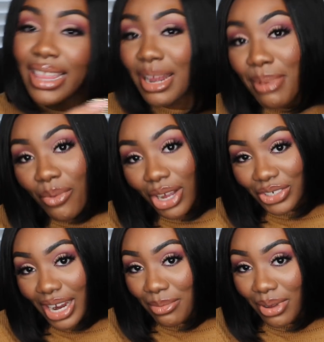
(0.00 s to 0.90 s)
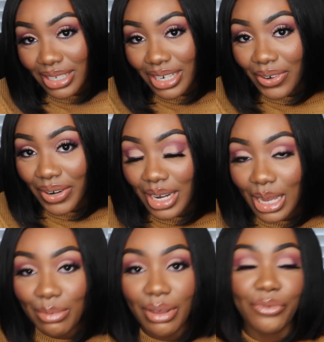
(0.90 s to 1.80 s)
Anybody watch Dragon Ball Z growing
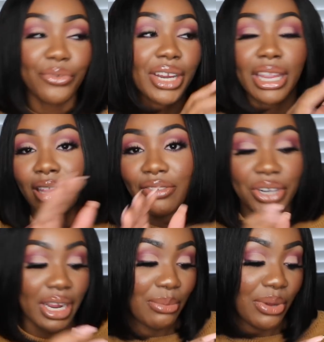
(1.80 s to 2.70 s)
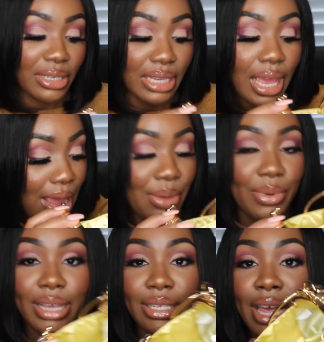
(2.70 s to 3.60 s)
up? I freaking love Dragon Ball Z.
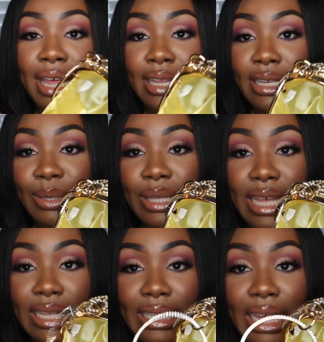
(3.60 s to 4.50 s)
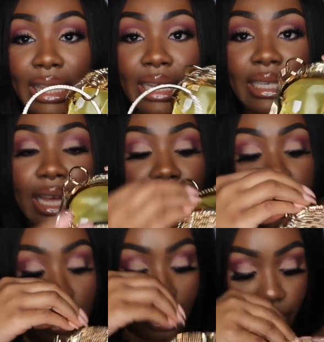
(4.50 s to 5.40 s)
Anyways, this is what the inside looks
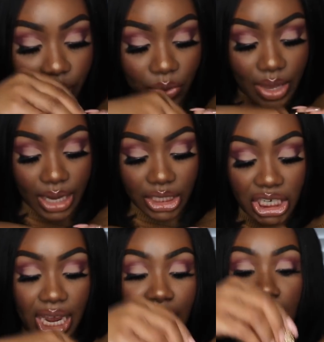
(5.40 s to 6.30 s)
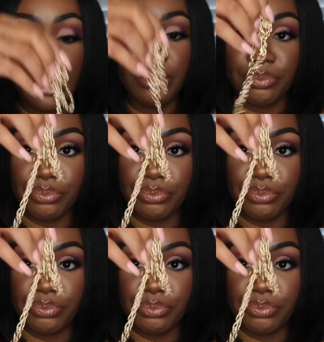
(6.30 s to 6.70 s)
like. Oh, you get a chain.